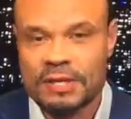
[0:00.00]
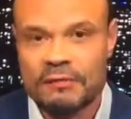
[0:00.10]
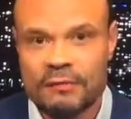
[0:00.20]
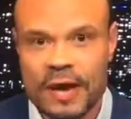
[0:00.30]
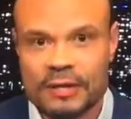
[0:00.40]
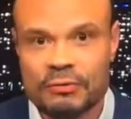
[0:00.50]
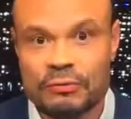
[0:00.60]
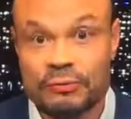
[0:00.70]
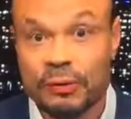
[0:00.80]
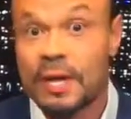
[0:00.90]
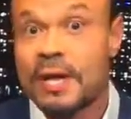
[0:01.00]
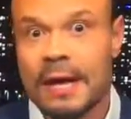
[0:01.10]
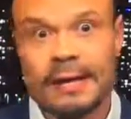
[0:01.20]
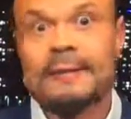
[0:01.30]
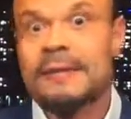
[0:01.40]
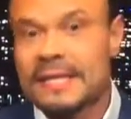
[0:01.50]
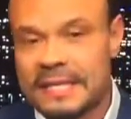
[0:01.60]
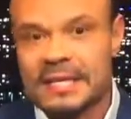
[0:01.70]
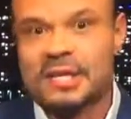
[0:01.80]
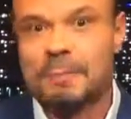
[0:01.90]
was in fact truthful.
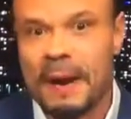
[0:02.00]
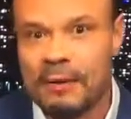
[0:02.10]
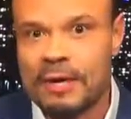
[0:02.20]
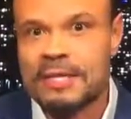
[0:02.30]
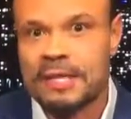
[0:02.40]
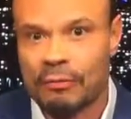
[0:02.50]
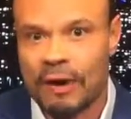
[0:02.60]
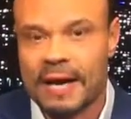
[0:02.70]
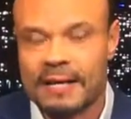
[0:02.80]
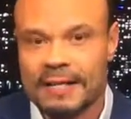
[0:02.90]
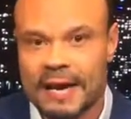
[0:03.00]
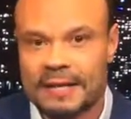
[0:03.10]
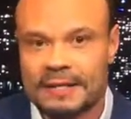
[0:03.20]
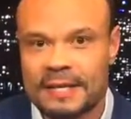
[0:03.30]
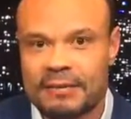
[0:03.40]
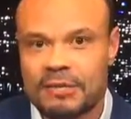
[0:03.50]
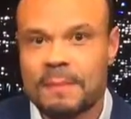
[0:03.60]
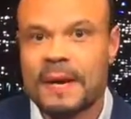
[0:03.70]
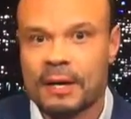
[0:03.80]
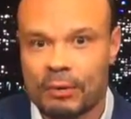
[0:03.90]
Listen, spare us the crocodile
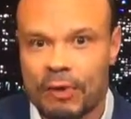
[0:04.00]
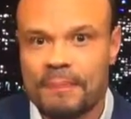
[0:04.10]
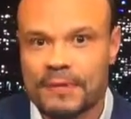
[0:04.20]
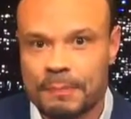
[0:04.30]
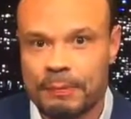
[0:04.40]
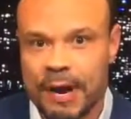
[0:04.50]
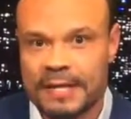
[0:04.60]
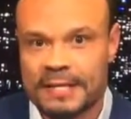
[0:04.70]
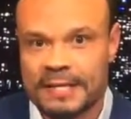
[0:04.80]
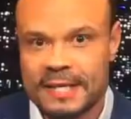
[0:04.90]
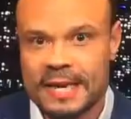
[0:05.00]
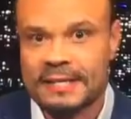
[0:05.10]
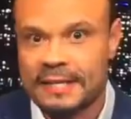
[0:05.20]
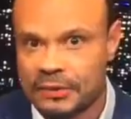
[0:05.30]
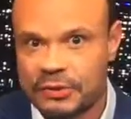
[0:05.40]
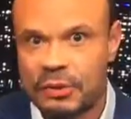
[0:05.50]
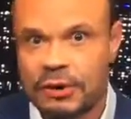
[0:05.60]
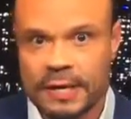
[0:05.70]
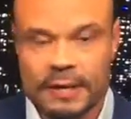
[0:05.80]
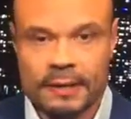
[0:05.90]
tears about a corrupted process, Andy.
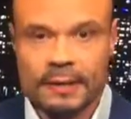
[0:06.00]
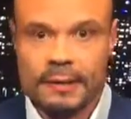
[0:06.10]
Sorry.